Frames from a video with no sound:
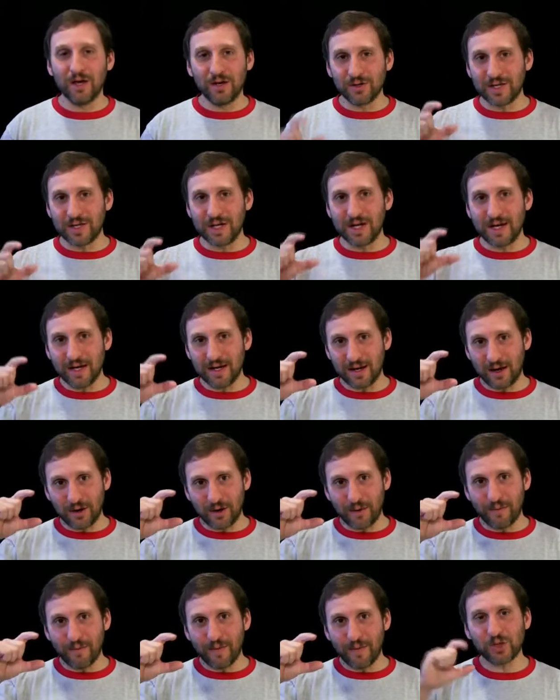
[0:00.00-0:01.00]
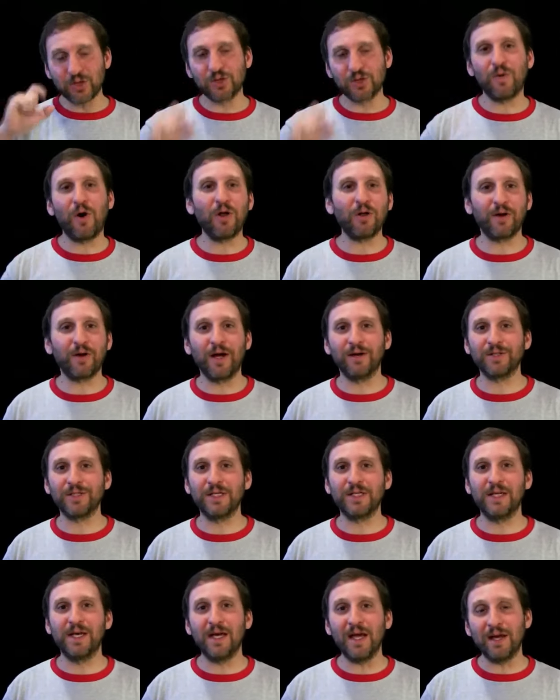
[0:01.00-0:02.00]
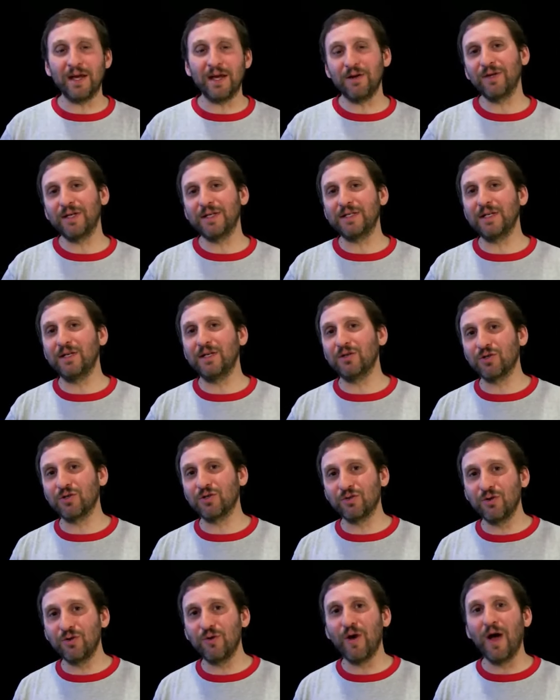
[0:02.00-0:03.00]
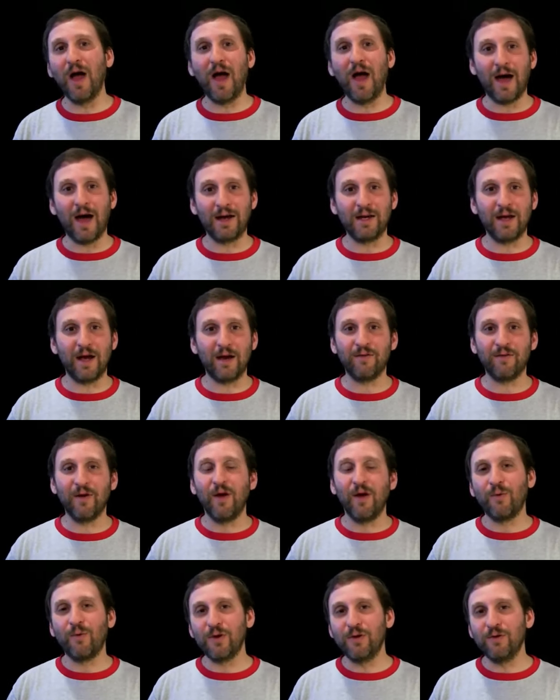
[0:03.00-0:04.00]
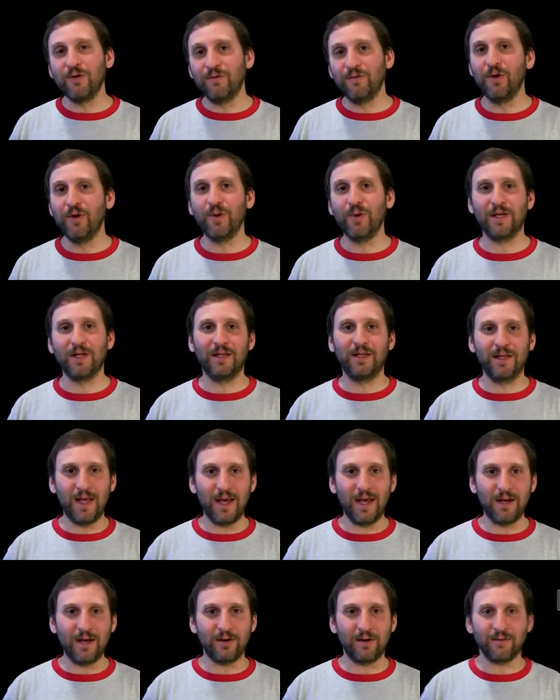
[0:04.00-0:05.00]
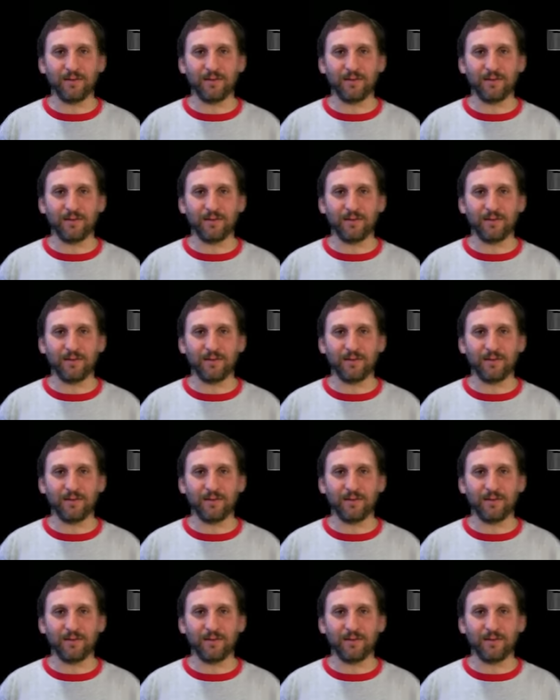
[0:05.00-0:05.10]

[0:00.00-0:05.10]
You're seeing it on a much smaller LCD, and you only see the true high def when you view it later.